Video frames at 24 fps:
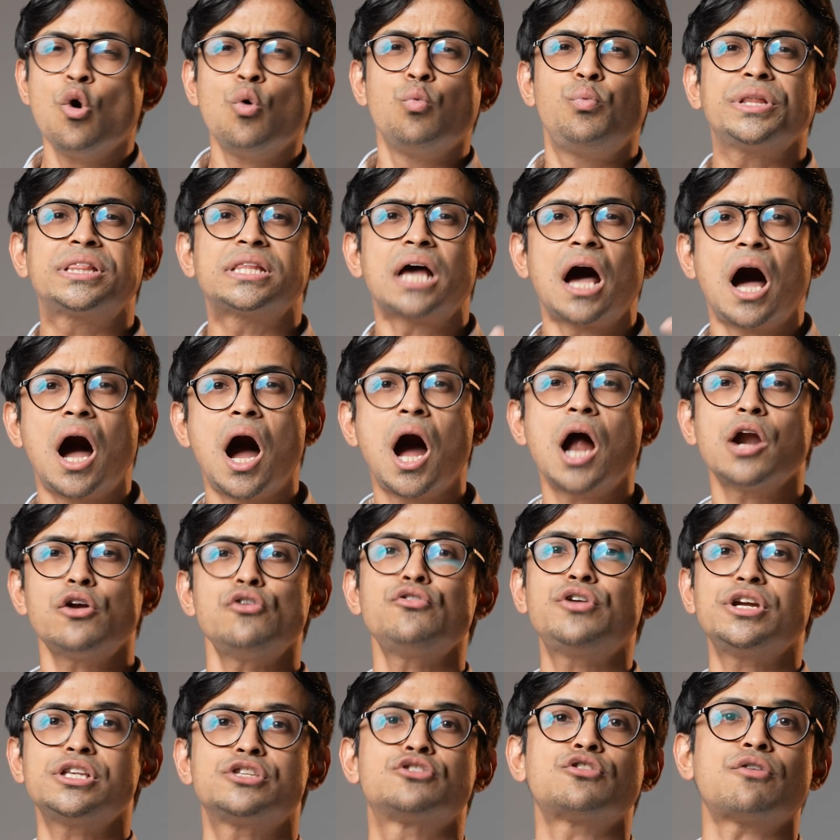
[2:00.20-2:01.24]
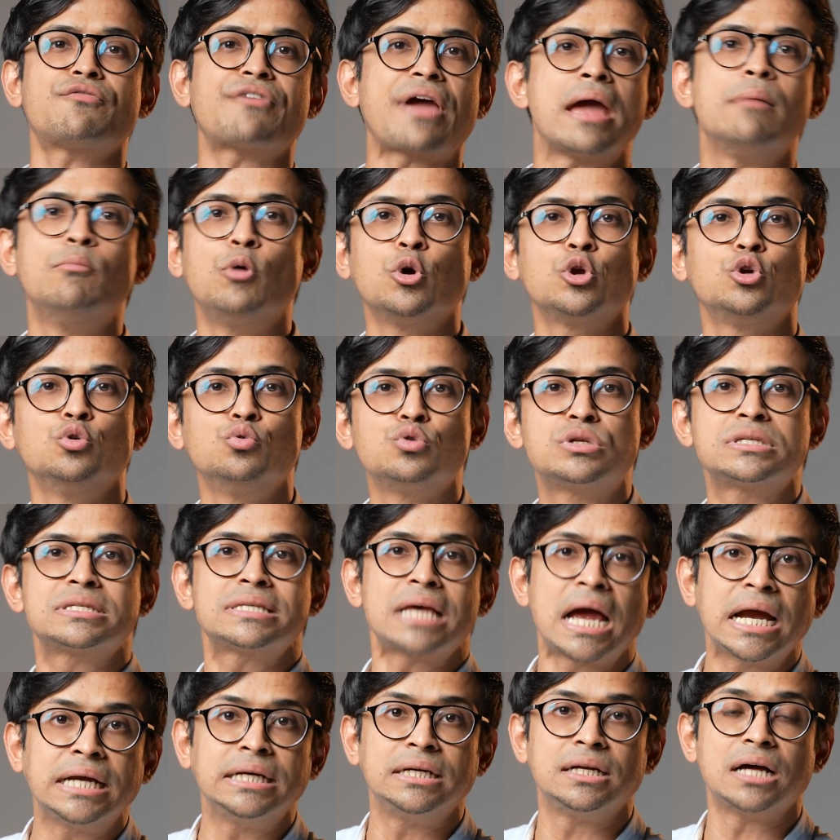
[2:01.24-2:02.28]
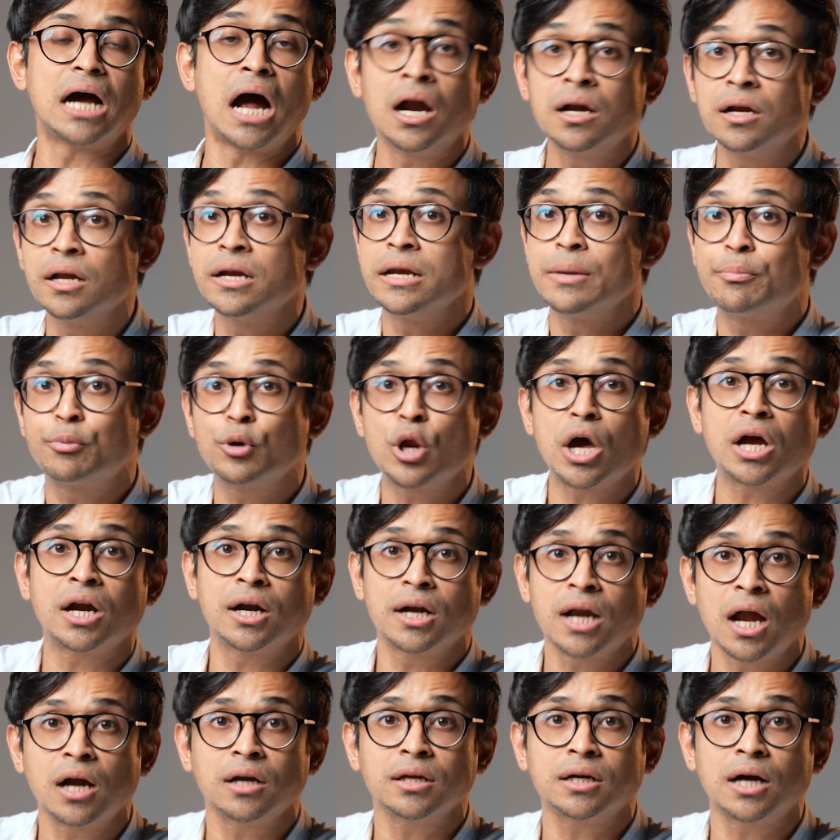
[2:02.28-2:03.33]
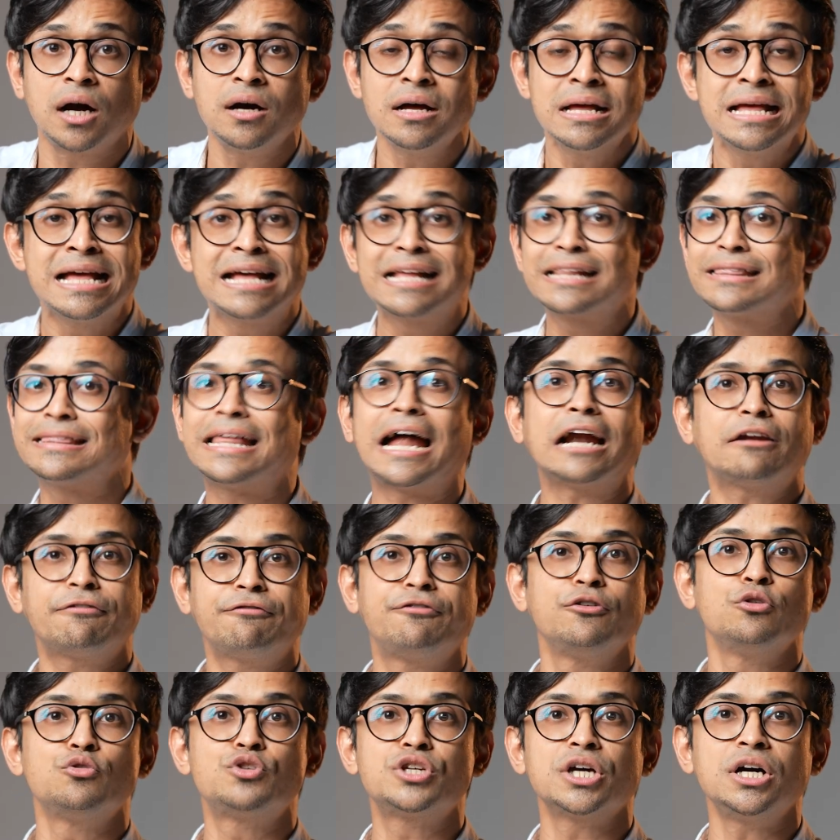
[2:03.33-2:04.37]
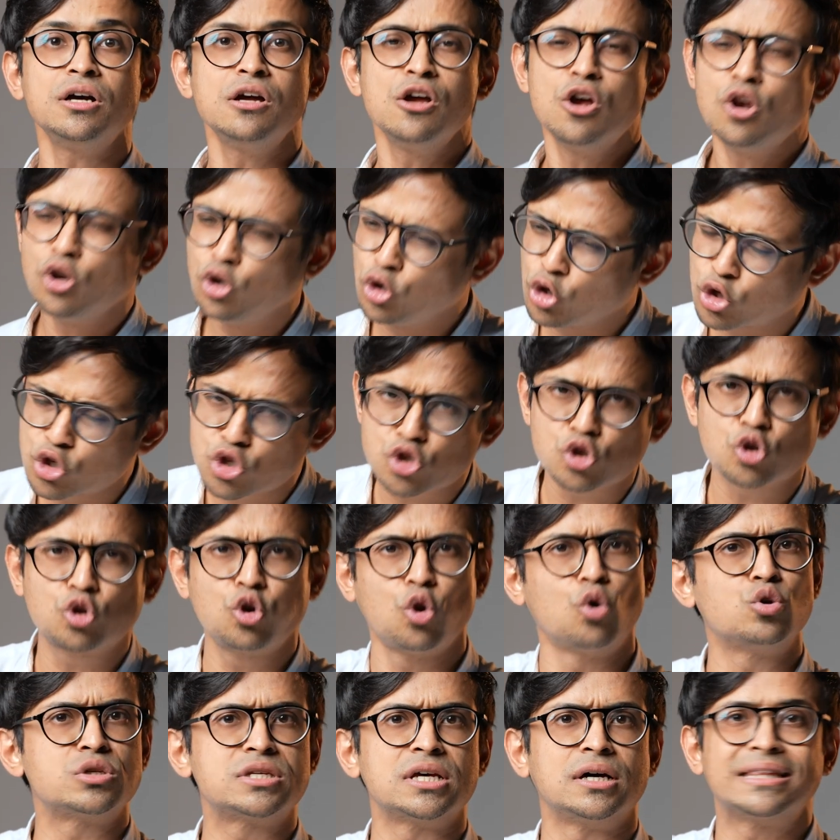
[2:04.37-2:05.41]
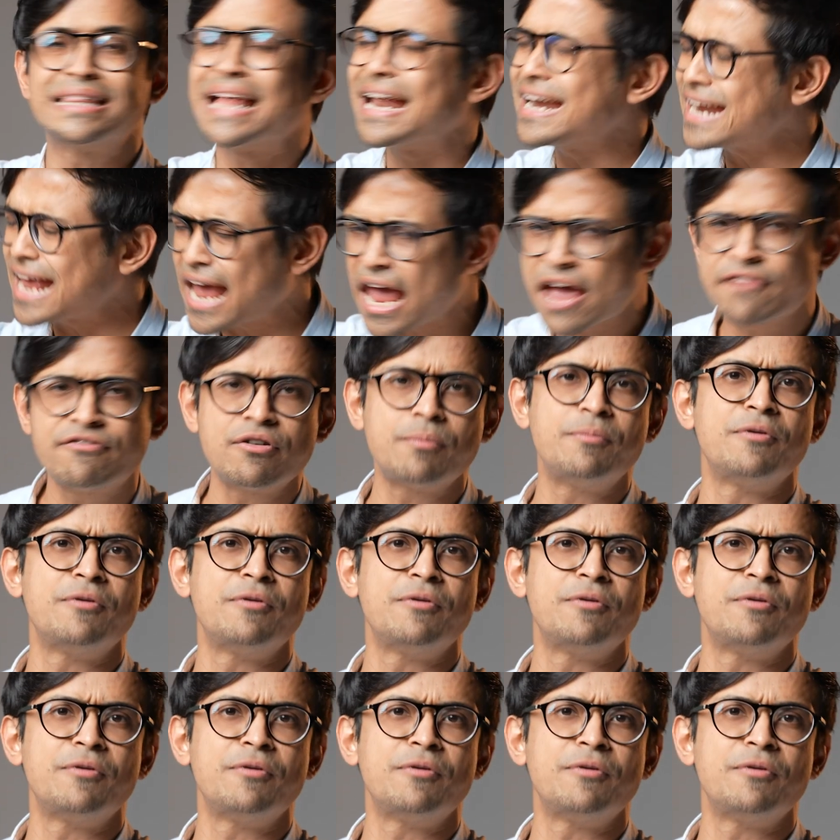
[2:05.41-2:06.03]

with hundreds of MOUs signed under Nipuna Karnataka, that future looks closer than ever